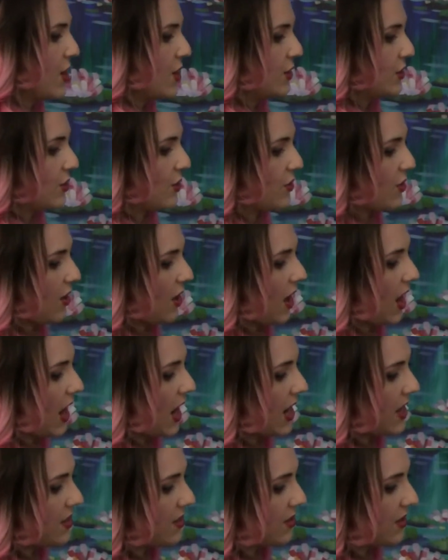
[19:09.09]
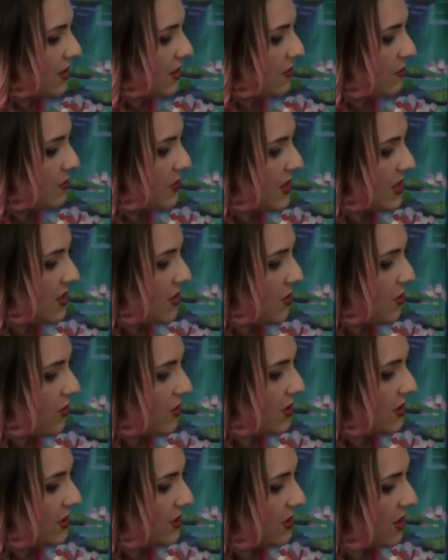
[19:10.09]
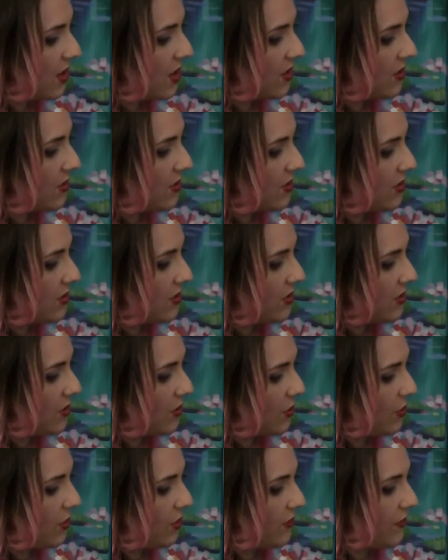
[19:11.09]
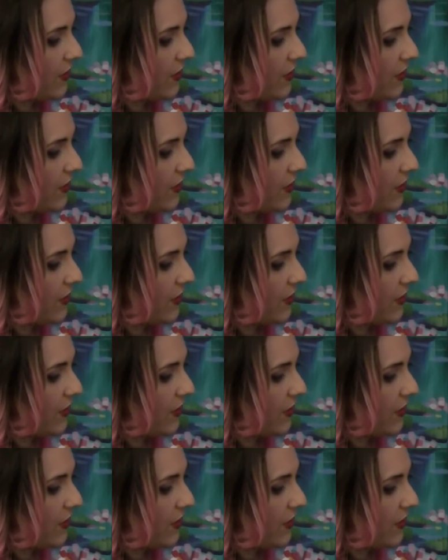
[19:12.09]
So they're either going to be horizontal or